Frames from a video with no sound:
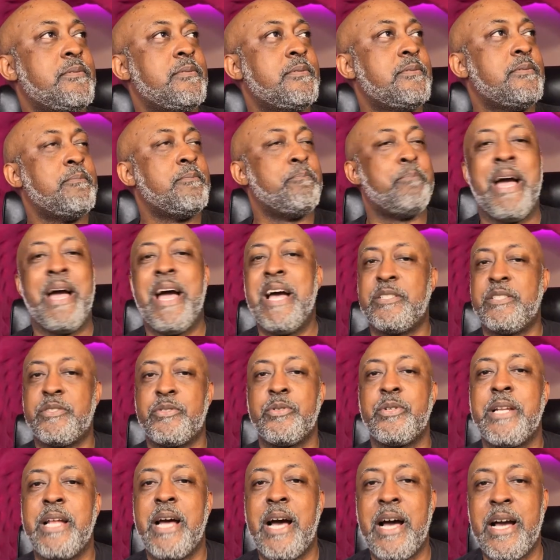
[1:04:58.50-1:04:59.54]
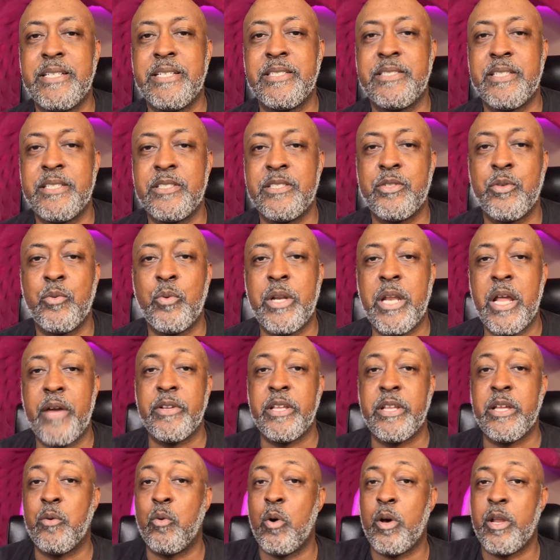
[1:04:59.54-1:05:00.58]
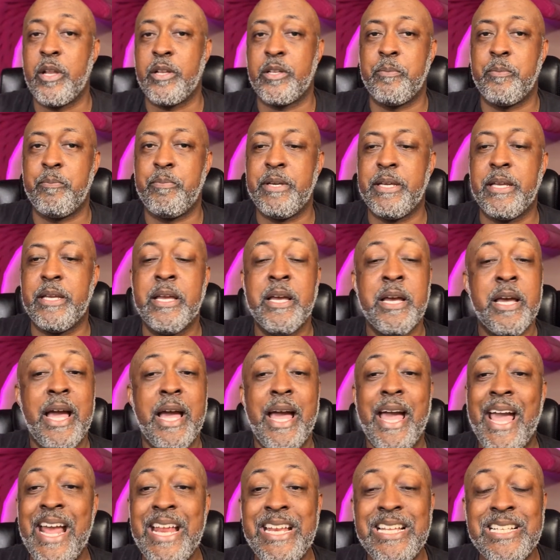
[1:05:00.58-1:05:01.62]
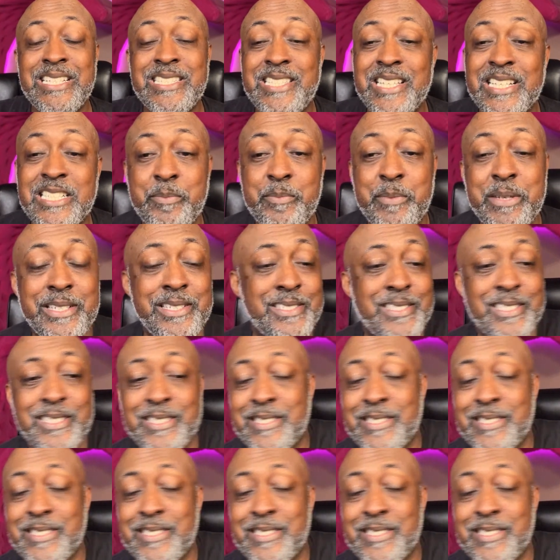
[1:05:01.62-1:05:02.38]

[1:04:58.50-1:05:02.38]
bastardized it to whatever they want it to be. 86 means just